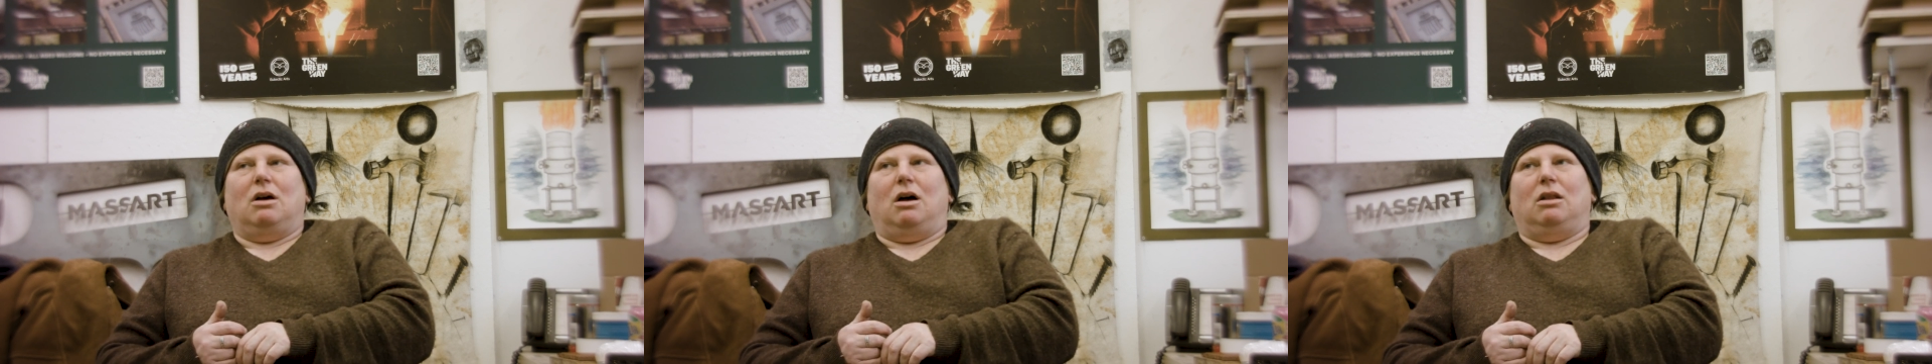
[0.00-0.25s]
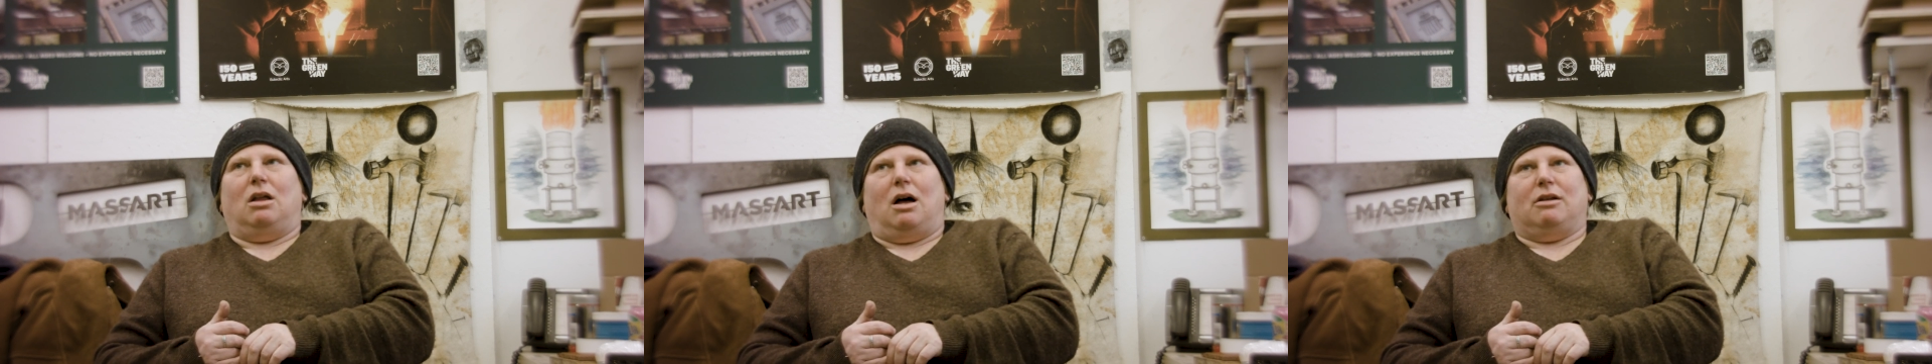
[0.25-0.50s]
a
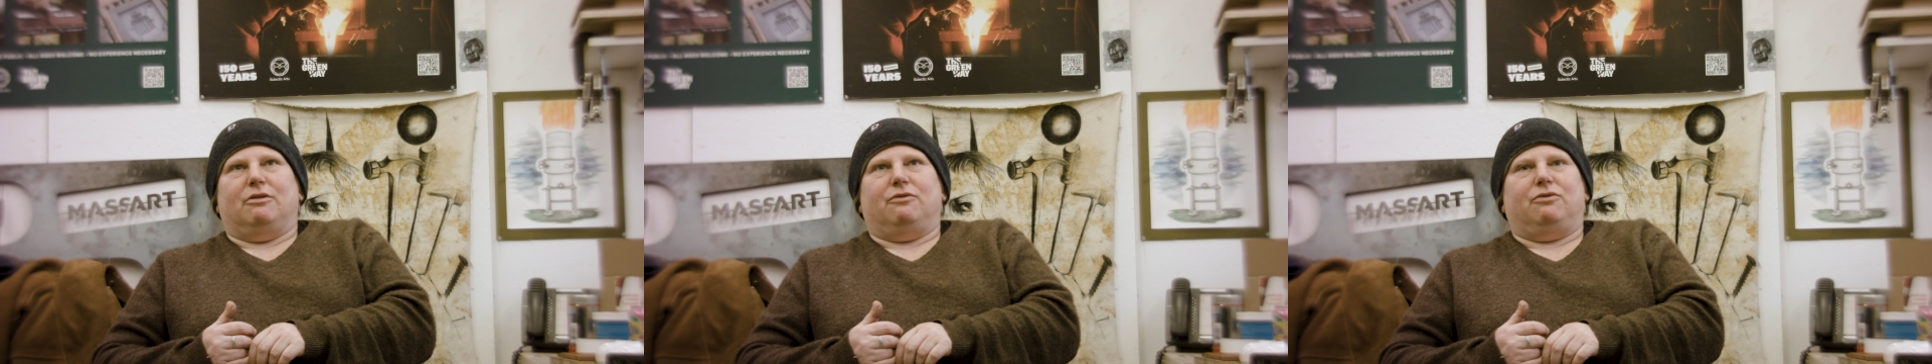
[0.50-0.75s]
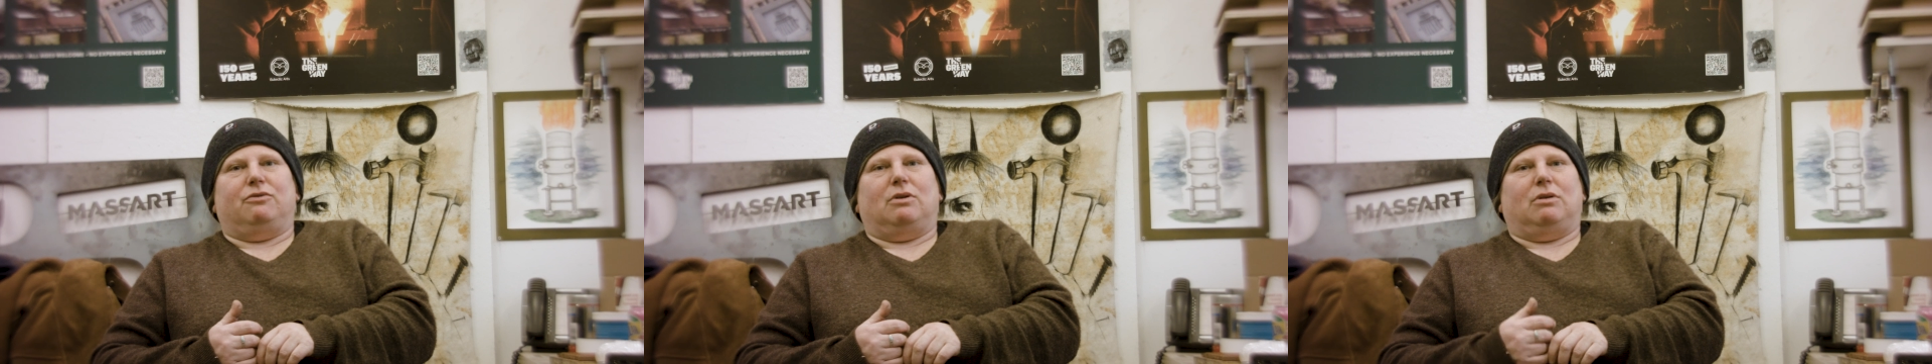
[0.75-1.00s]
lot
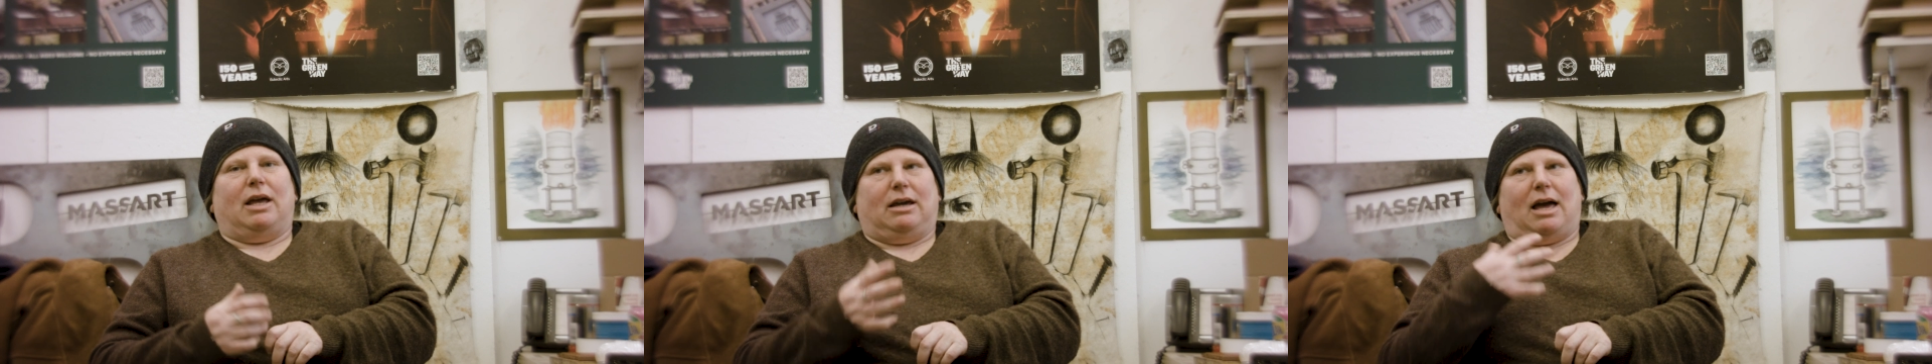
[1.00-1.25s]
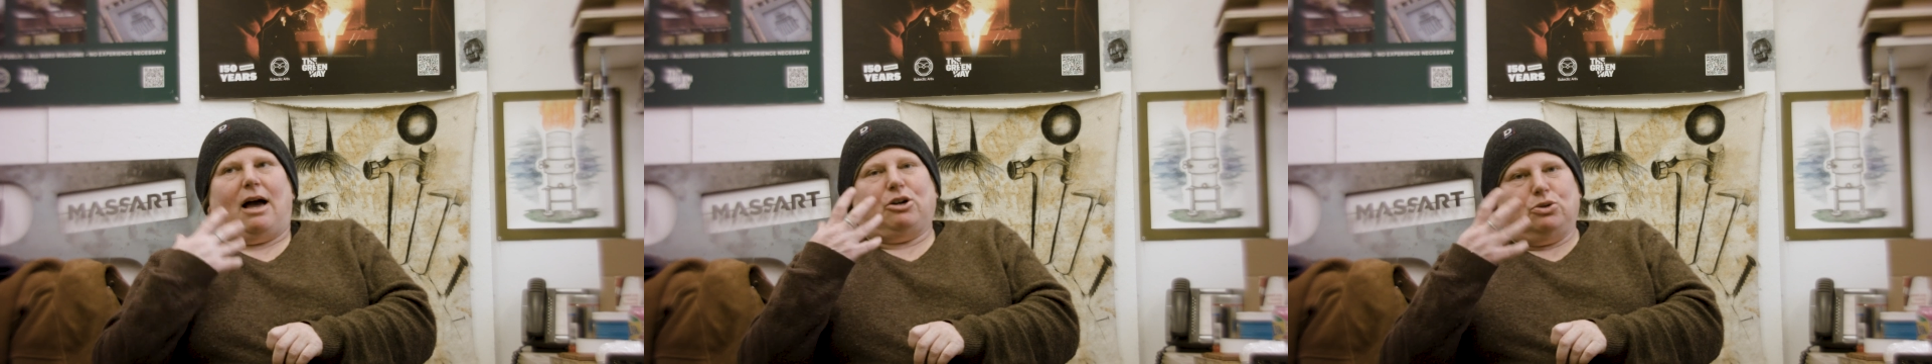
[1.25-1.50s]
of
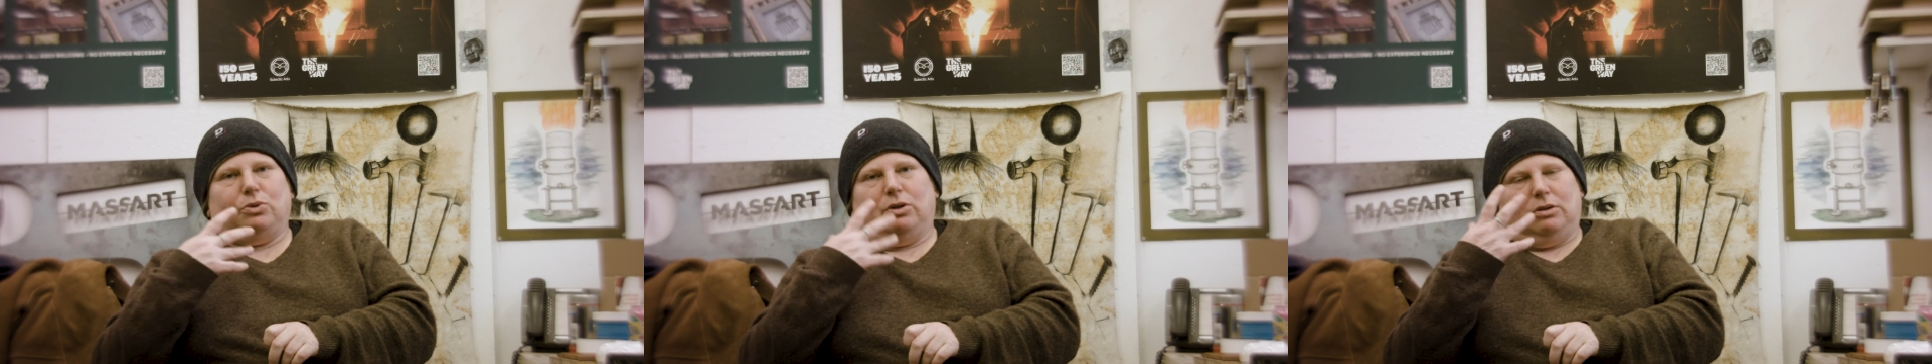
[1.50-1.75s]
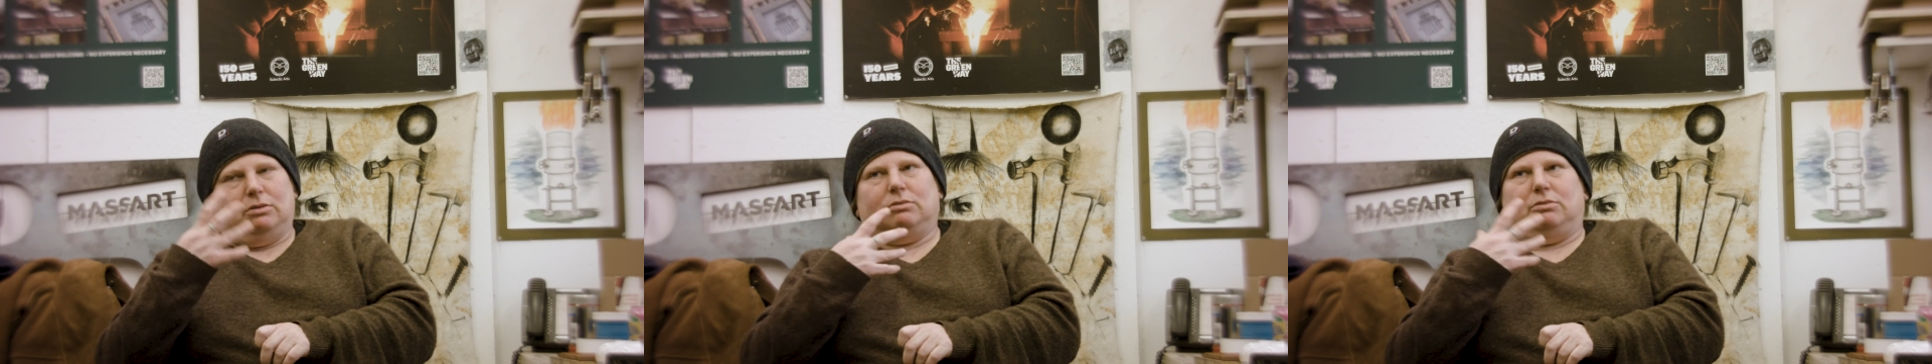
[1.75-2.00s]

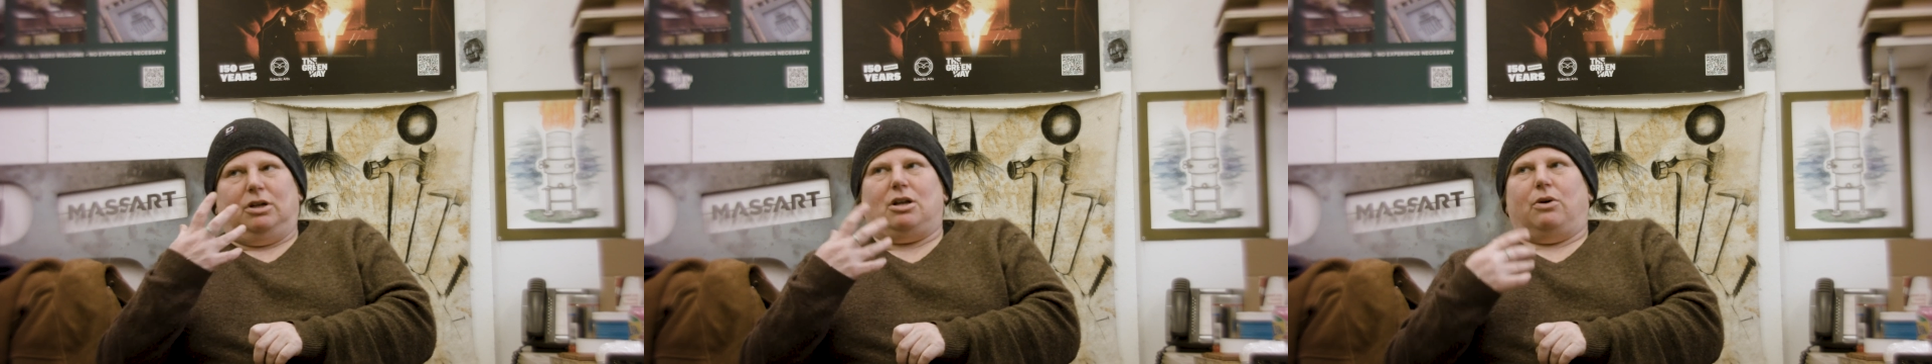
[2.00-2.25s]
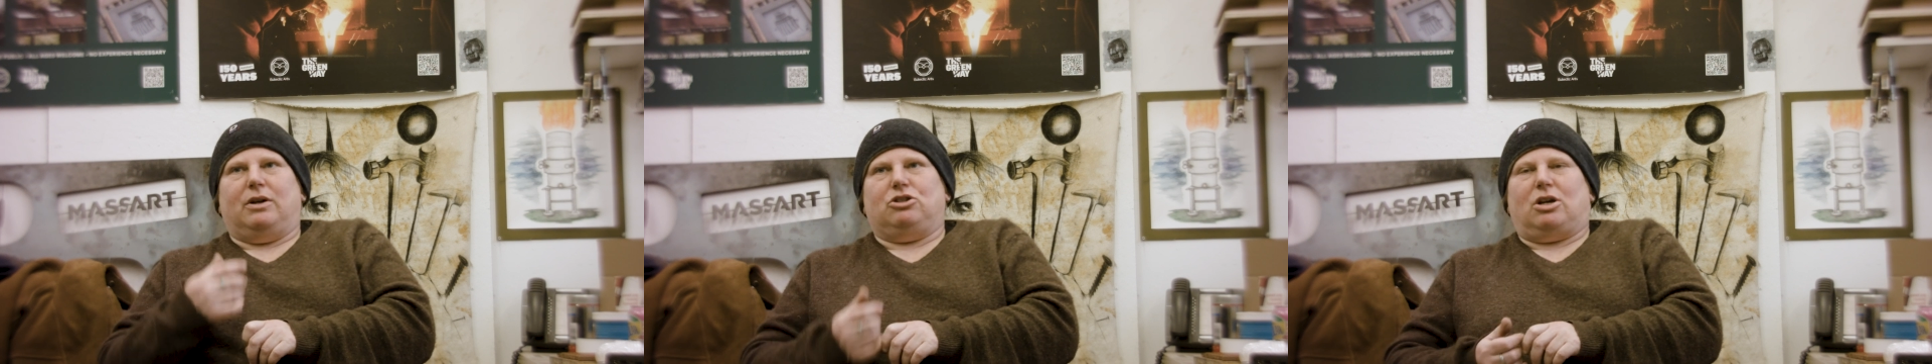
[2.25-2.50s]
actual,
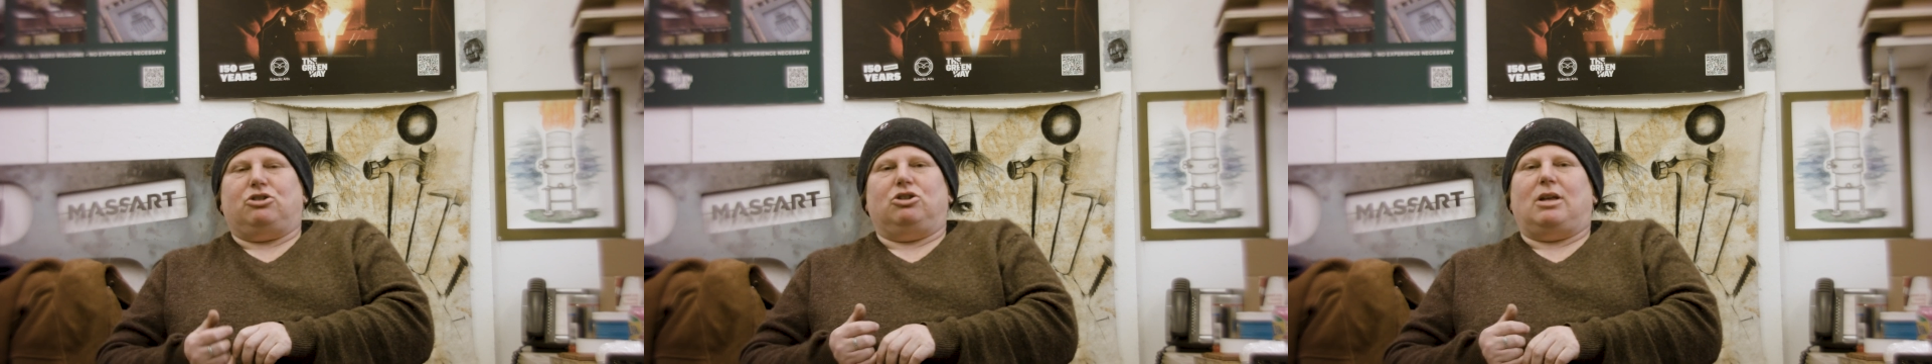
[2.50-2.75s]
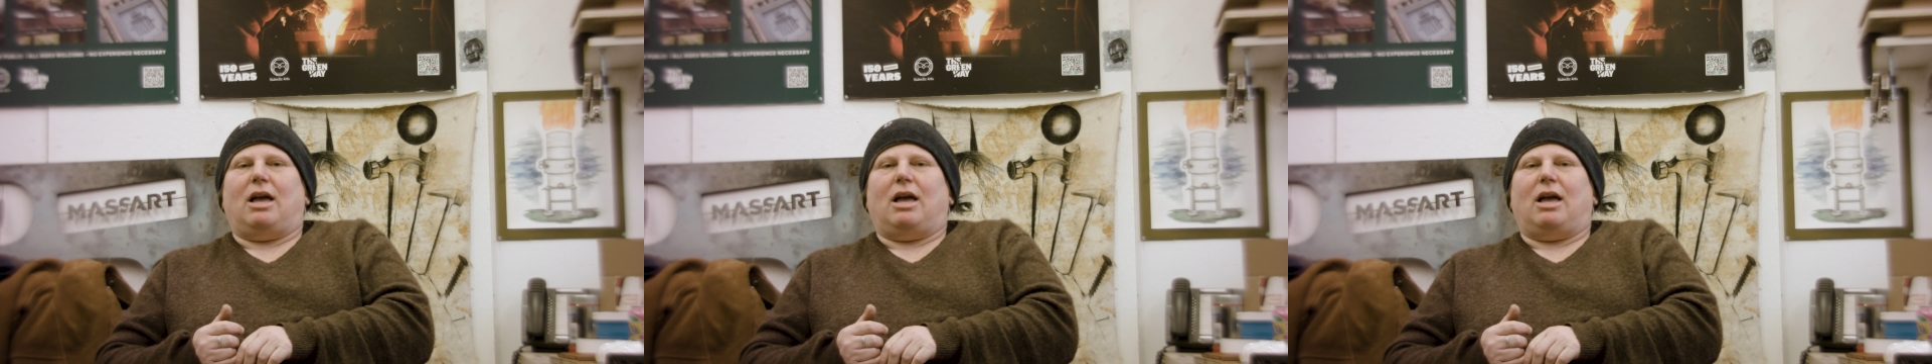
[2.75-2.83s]
ingestion